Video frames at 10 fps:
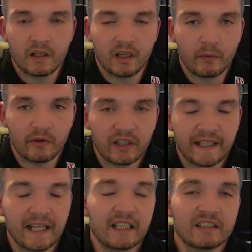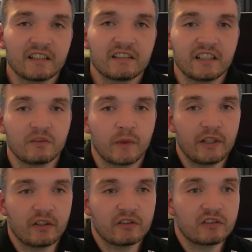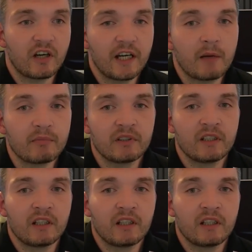We've got to get listed, so this is where you can sign up.